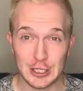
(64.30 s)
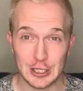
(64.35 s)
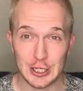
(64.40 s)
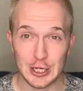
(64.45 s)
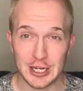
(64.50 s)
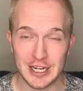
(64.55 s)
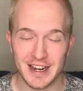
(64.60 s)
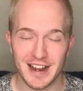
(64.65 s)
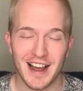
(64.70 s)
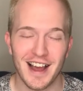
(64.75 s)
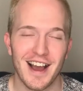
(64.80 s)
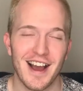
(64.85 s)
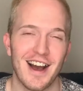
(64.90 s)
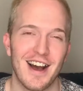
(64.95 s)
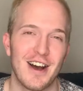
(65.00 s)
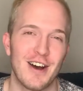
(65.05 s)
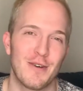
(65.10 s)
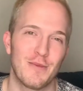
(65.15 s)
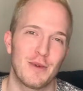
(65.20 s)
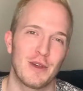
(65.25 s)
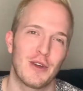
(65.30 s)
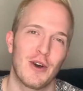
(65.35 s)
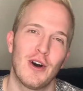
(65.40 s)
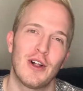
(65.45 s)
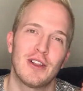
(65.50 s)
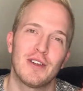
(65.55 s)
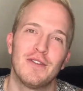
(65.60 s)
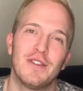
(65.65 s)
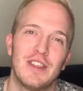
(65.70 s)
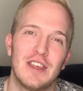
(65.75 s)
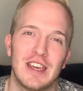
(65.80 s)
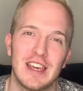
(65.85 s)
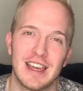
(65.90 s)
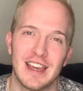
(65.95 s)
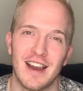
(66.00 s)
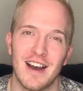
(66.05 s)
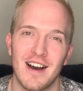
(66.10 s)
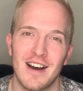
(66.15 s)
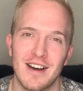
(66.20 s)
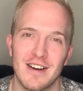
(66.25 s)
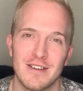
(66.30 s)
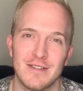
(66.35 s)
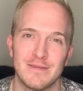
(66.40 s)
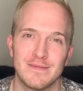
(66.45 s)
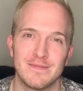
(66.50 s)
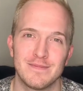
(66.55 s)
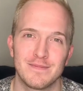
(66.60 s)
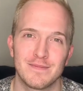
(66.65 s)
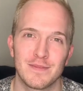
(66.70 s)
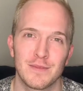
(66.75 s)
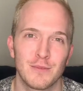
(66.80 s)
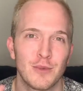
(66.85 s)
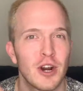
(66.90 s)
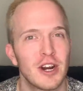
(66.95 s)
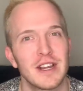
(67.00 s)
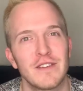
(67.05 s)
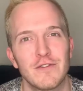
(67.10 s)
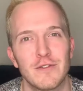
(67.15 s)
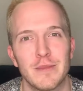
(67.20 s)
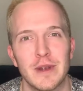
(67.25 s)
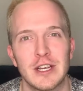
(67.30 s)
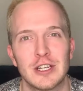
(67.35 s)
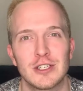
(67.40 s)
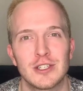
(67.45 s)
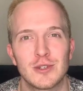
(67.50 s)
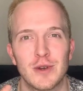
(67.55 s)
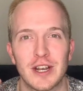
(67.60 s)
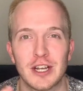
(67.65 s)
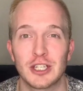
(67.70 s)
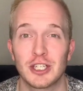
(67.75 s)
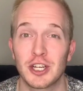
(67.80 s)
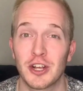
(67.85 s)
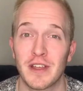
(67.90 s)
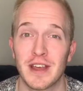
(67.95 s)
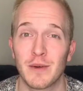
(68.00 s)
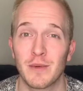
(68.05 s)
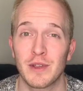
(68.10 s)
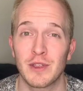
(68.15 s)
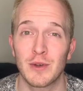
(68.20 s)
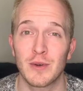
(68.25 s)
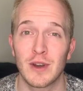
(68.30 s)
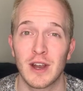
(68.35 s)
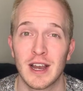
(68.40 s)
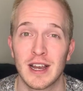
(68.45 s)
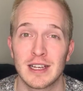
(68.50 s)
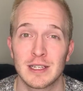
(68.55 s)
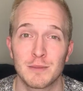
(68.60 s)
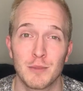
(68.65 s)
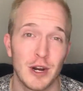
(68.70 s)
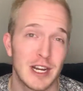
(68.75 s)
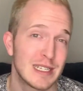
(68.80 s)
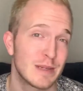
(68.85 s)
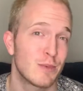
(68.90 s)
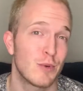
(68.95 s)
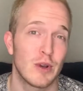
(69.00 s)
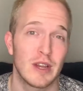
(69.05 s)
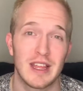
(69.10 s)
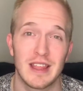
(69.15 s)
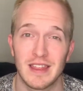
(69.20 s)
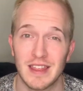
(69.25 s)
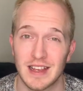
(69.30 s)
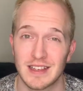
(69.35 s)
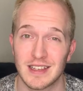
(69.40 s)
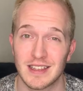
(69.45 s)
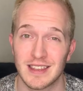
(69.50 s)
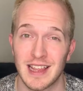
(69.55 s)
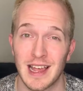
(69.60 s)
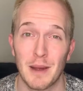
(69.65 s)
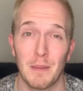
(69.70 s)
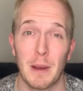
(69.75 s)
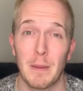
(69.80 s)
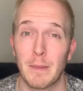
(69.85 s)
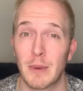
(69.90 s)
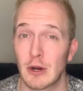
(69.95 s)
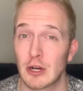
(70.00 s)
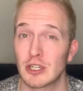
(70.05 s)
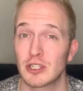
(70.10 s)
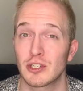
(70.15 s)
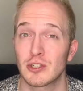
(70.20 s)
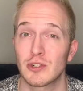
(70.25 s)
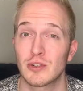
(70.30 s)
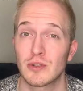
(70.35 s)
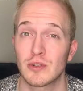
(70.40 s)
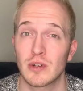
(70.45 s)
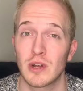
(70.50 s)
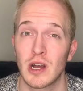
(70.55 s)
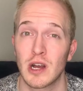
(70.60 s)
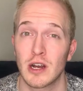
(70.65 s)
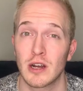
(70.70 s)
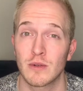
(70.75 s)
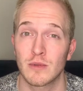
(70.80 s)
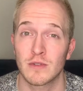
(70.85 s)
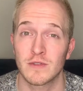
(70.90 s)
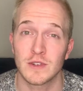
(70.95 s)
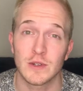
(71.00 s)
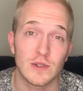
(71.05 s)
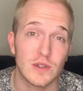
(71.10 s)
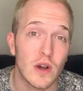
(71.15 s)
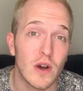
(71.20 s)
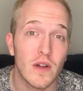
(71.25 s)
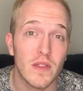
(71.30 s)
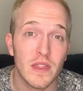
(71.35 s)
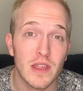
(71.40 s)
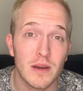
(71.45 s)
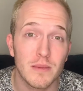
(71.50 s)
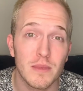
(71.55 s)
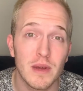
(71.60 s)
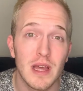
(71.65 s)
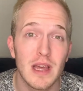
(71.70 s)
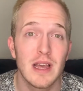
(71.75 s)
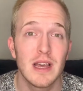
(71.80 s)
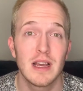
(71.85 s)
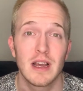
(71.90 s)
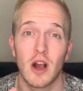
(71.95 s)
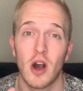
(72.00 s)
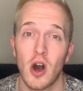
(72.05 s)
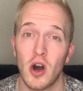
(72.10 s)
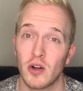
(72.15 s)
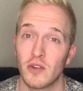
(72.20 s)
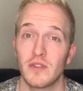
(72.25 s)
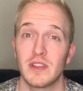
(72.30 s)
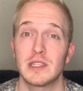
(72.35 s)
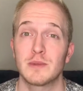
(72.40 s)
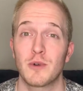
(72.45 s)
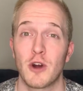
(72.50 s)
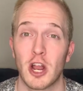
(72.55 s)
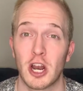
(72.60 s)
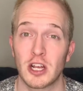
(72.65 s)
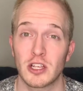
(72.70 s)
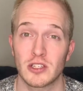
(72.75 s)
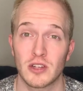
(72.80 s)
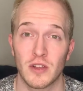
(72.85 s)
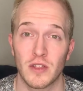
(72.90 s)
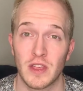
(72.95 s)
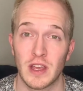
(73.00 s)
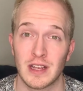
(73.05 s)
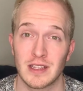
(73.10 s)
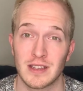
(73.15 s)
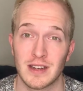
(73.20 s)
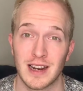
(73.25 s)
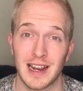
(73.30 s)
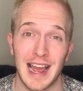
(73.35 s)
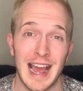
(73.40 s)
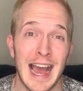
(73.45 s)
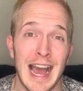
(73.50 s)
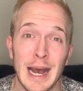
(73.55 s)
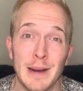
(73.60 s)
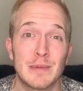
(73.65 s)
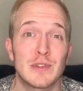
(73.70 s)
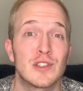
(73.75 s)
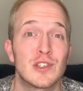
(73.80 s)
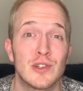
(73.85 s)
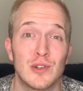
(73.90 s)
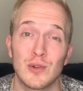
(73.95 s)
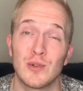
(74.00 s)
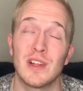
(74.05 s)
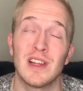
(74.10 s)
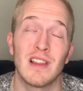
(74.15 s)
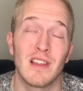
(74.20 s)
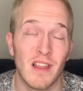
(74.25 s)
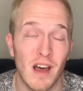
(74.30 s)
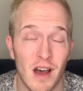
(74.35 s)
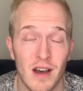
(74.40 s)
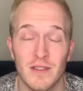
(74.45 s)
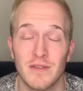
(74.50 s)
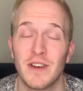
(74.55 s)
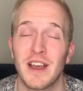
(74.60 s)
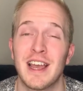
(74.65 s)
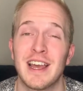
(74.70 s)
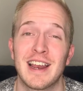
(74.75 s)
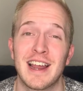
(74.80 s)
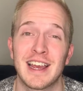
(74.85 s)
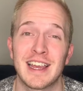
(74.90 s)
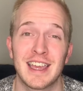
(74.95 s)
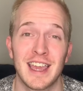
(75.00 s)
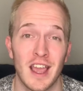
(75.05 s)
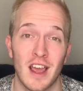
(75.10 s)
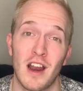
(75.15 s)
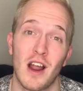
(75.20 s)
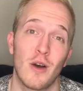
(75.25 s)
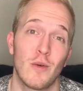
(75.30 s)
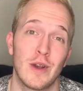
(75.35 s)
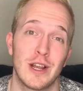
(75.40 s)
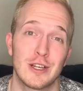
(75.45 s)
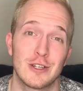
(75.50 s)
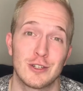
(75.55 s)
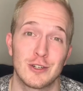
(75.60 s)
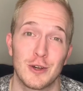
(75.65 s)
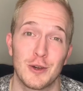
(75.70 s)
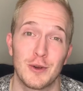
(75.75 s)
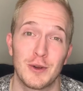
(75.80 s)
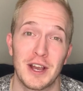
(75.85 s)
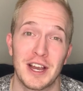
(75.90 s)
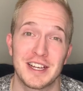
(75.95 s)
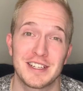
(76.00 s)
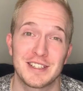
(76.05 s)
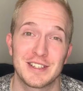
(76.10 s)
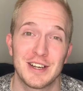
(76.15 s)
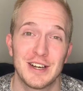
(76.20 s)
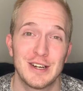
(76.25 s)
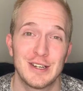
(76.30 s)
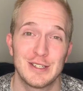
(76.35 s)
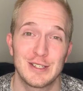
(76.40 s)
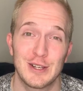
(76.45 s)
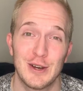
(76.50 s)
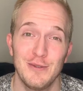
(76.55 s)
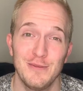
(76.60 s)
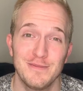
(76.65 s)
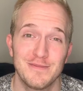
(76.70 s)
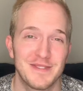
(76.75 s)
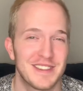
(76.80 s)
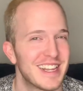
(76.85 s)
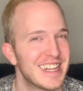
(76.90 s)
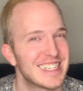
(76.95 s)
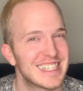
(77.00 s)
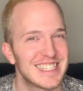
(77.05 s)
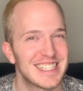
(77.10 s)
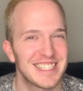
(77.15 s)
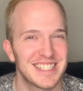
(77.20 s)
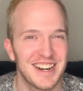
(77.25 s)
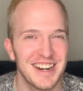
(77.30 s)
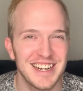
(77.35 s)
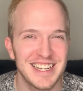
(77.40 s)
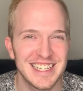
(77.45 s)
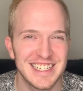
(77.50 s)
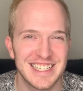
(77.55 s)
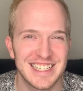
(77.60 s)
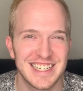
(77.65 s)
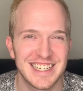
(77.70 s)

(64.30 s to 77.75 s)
sheet with all of the product information, so I can share that with you guys, price point and things like that, my personal reviews on them. All of these products are things that I absolutely love and I cannot wait to show you guys. So let's get started.